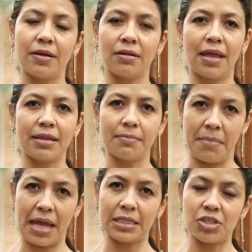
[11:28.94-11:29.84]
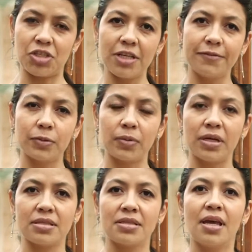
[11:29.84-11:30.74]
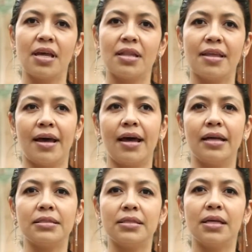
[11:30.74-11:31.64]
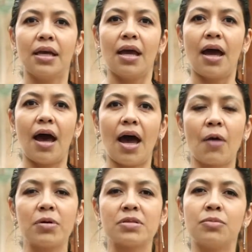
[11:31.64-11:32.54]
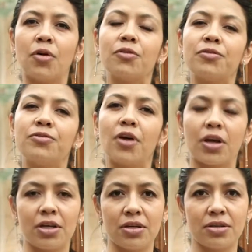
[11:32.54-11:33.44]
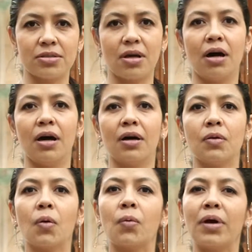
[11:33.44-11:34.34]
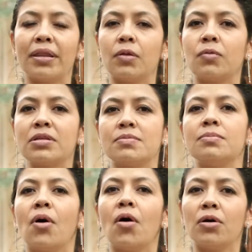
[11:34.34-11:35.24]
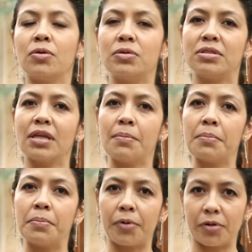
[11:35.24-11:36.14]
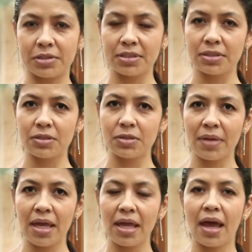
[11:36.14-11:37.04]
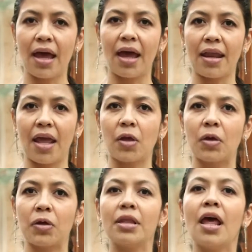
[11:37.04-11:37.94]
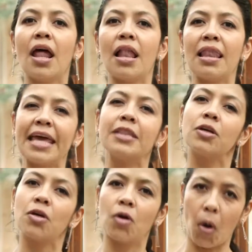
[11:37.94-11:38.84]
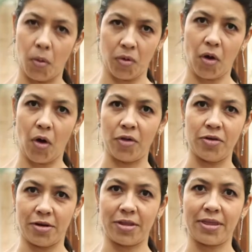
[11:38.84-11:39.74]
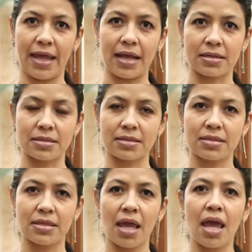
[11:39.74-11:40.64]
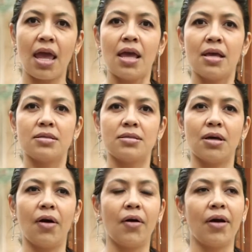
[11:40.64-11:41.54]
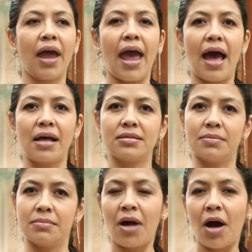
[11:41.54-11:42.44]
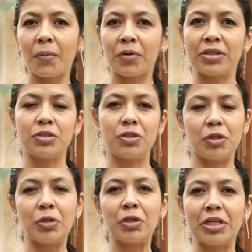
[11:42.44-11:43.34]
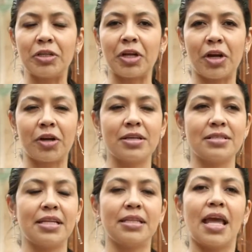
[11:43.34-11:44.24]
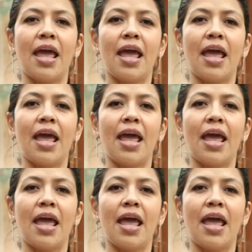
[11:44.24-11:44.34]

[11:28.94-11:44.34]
that made the shift was that I was more focused on what it was most important to me, and I could let go other things. So as a mom with 2 little girls that